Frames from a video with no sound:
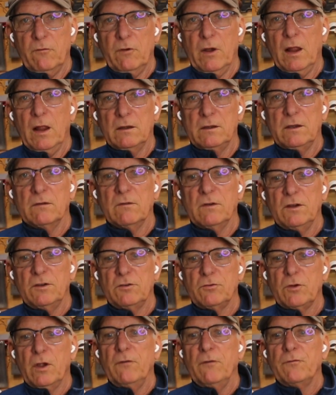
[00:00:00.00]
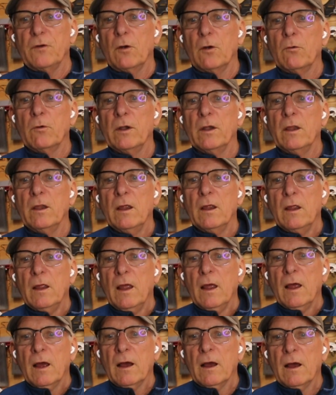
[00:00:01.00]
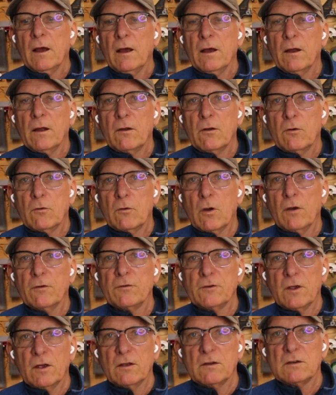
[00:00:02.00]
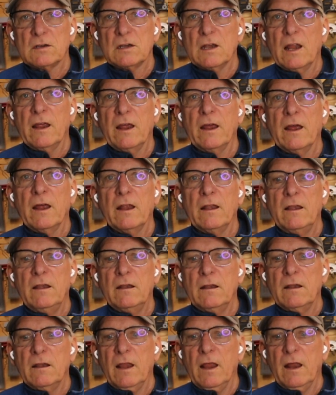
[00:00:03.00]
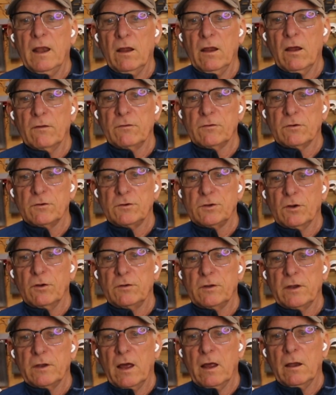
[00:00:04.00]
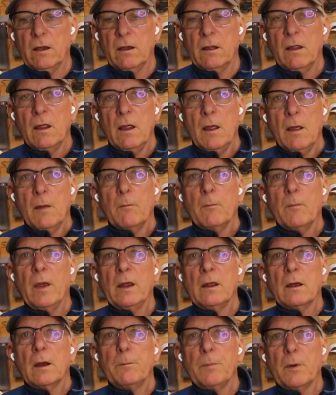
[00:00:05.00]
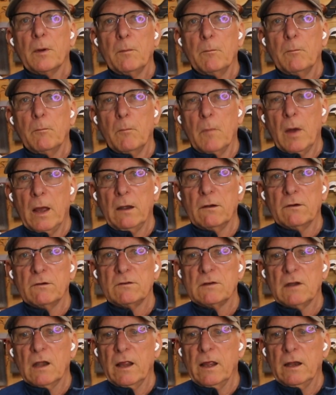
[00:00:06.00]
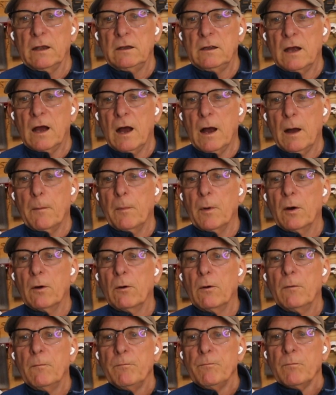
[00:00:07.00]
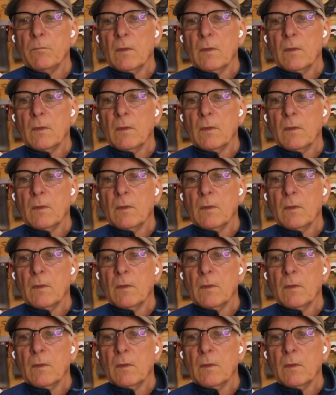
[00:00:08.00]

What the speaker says: relatively straightforward crosscut sled, and he also shows how to make up a miter sled combo.